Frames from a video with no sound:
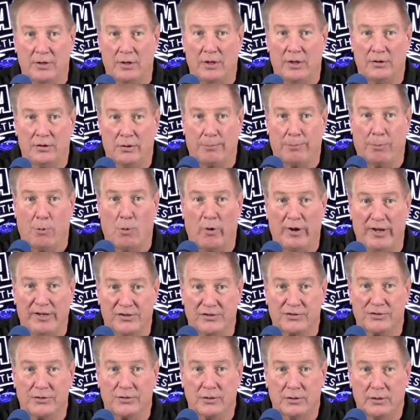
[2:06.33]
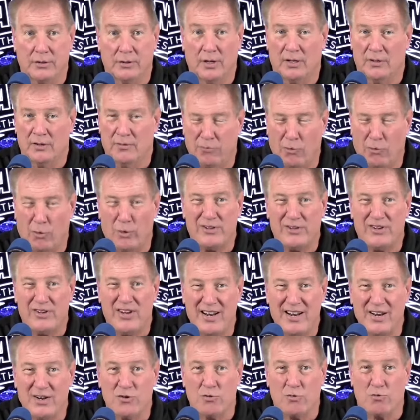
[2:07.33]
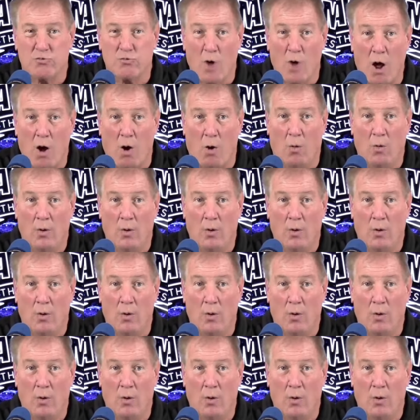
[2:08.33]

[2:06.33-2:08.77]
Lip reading: to points, 14 in a row.